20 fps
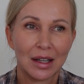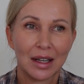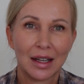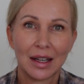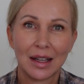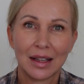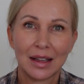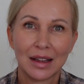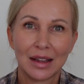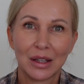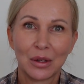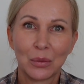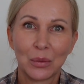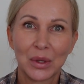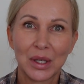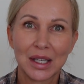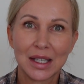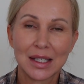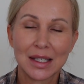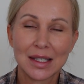in the
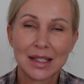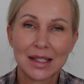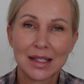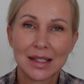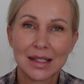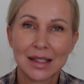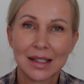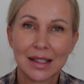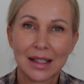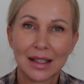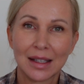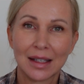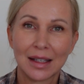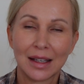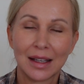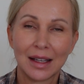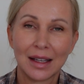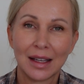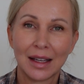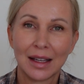weeks
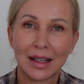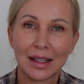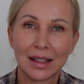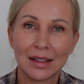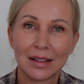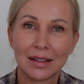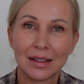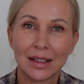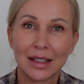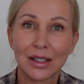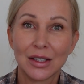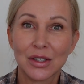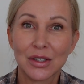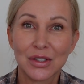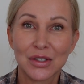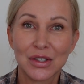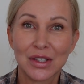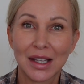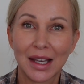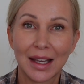and
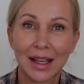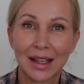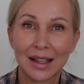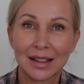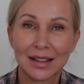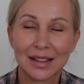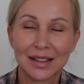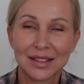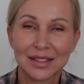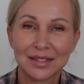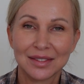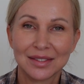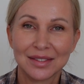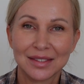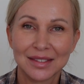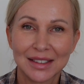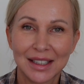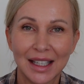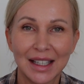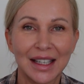years ahead.
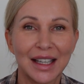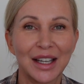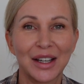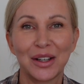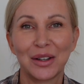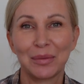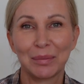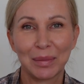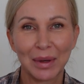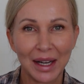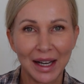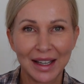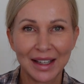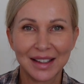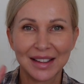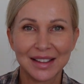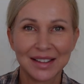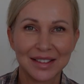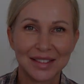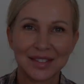Take care.
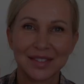Bye.